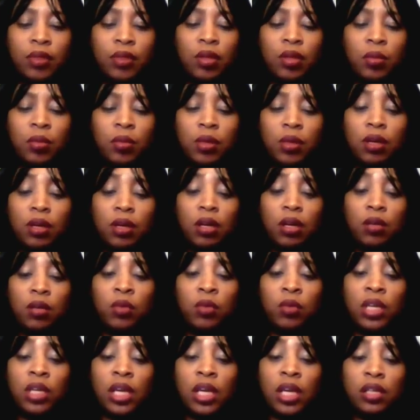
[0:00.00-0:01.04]
Oh my God, we
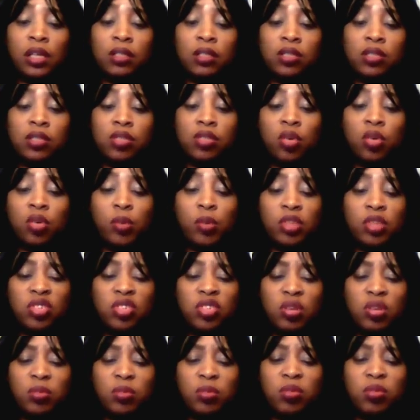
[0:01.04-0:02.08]
got into so much
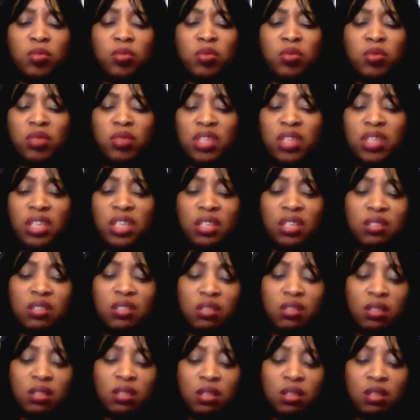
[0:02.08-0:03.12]
trouble when we were kids.
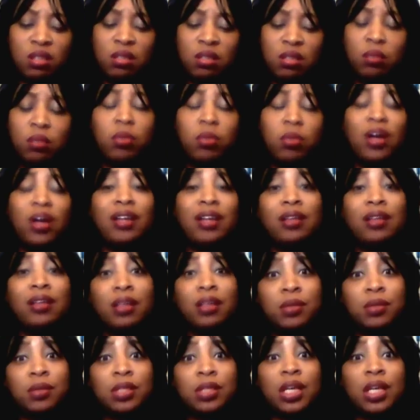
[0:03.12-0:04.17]
But he
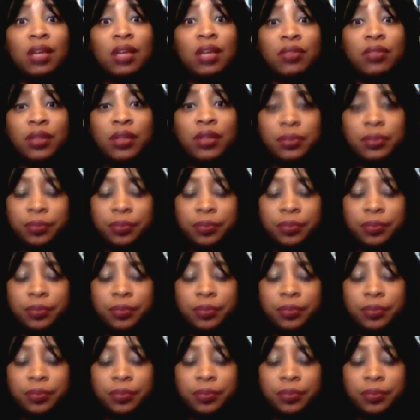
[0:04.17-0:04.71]
was a lot of fun.